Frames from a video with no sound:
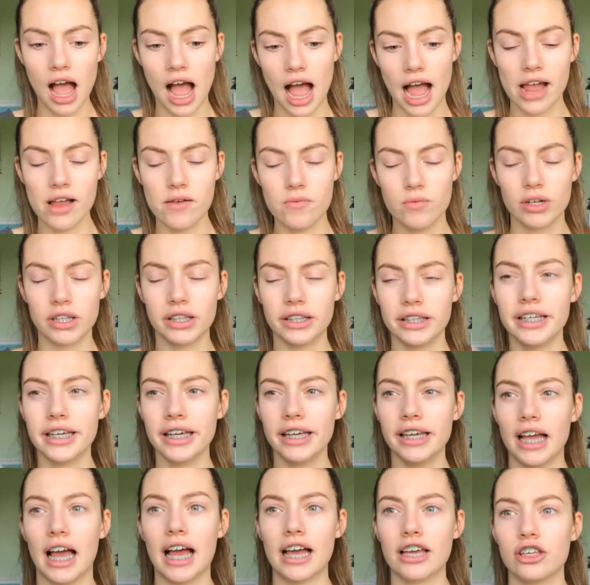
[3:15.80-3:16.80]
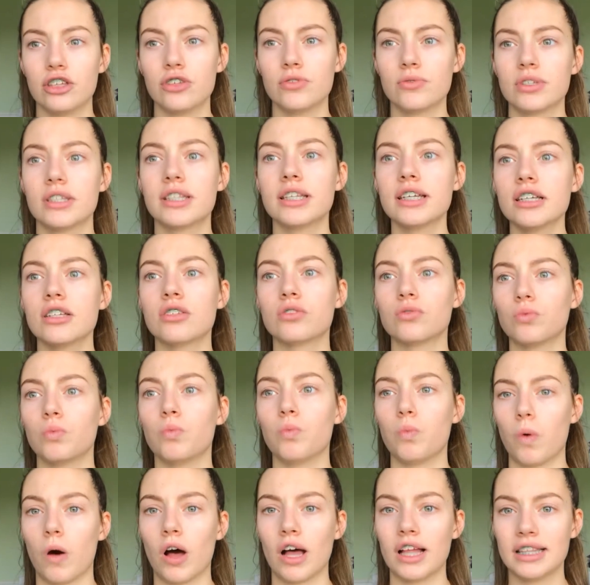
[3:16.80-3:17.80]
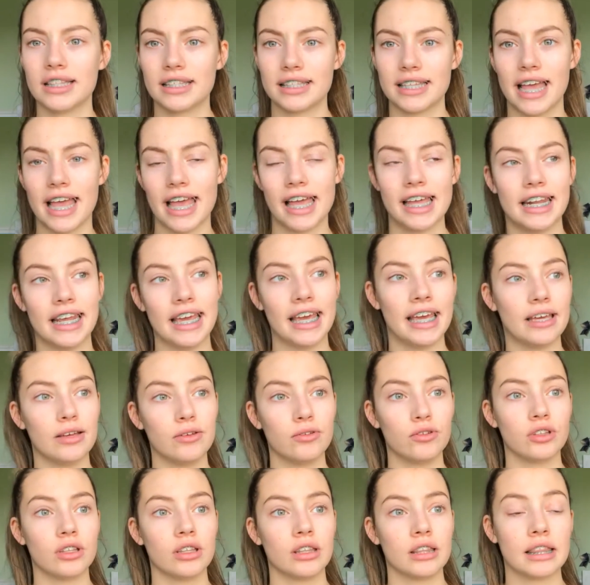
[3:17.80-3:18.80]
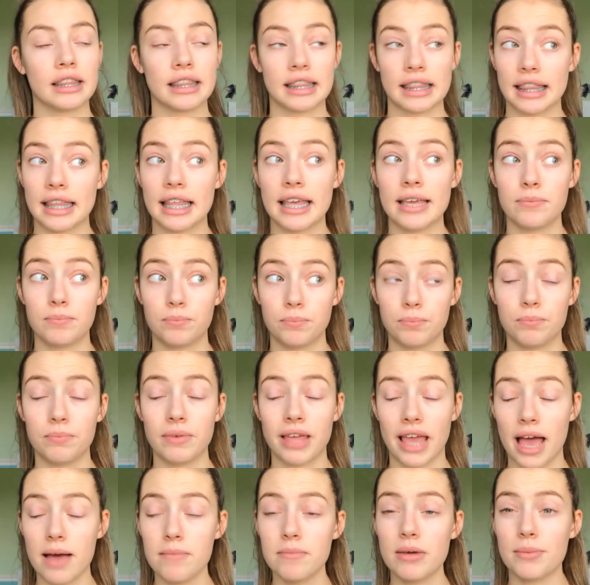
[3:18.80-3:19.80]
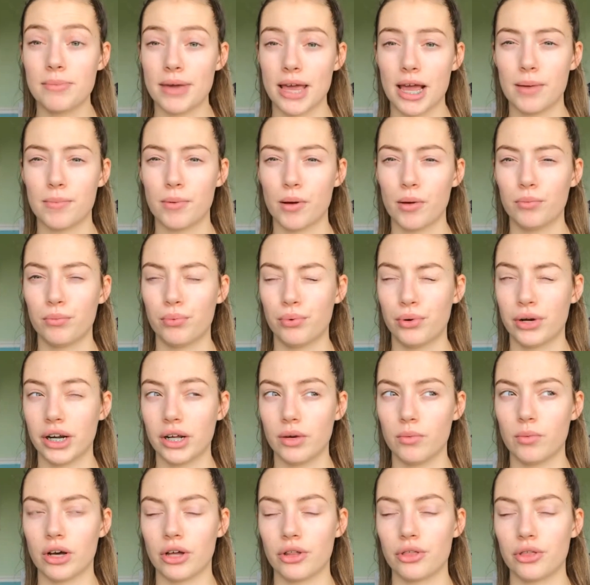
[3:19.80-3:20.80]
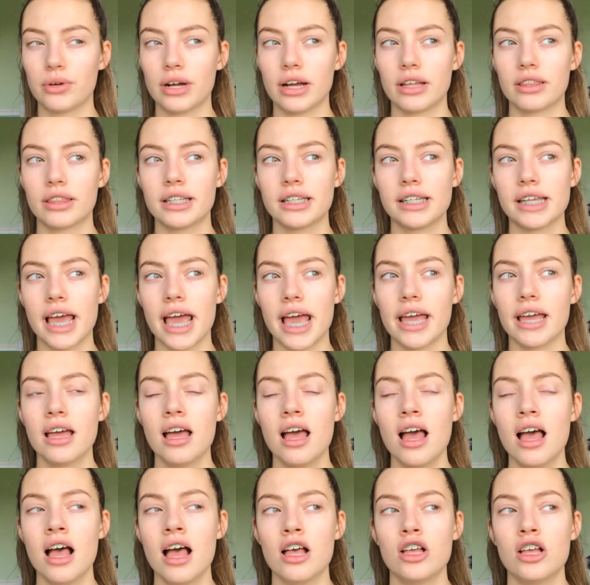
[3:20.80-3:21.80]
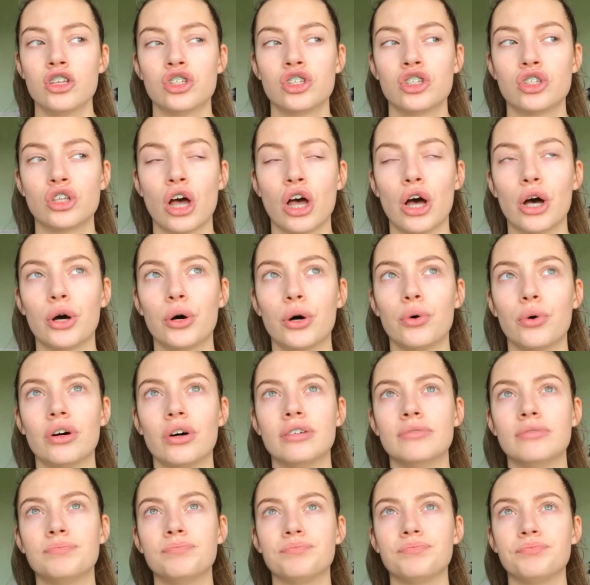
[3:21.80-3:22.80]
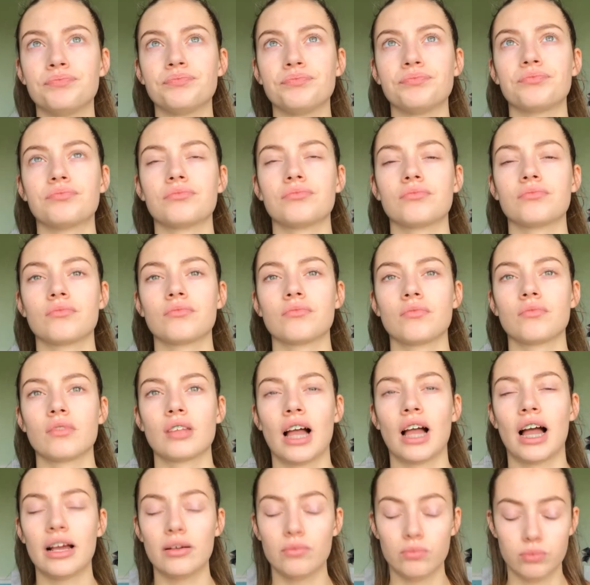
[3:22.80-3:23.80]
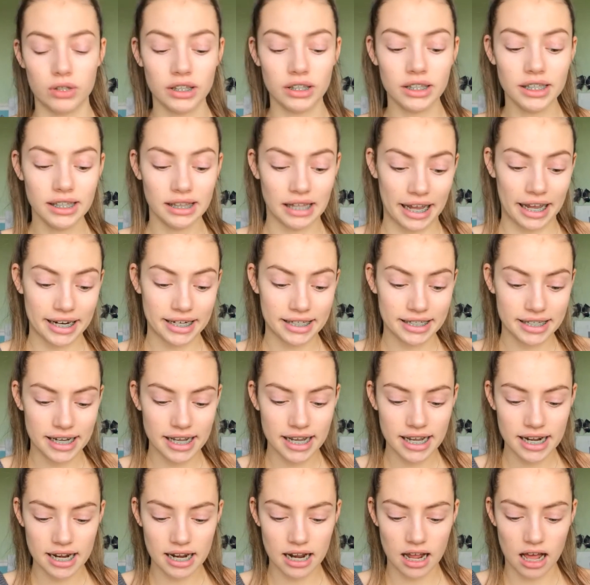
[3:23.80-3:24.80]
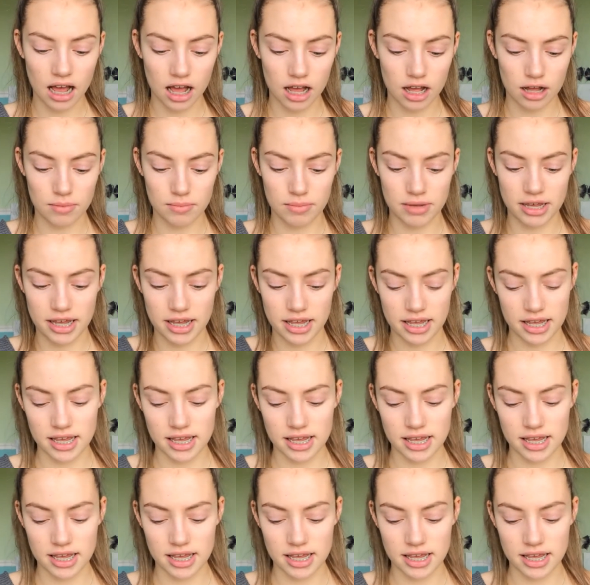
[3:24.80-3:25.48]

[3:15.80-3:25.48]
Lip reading: I used this once, and it kept my makeup on pretty well throughout the day, so I really liked it, and